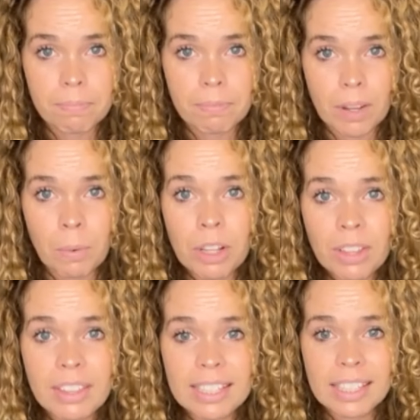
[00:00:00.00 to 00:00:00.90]
what do you
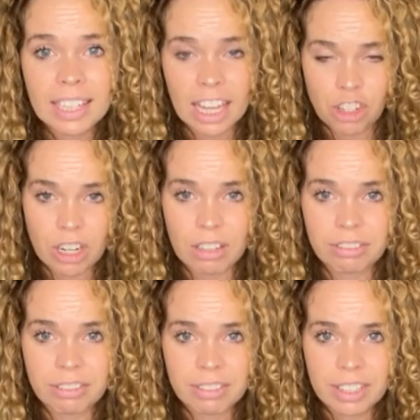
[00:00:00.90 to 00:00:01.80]
think that's indication of?
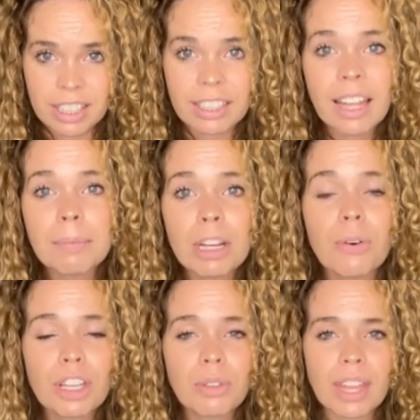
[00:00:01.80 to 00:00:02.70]
Let me know
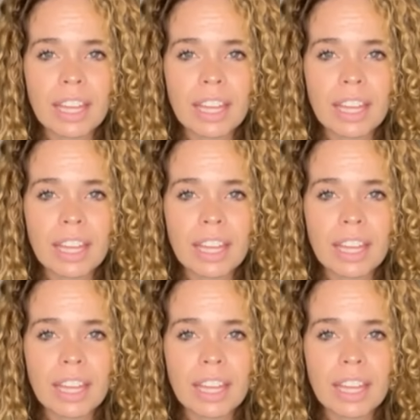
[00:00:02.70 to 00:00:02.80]
what you think.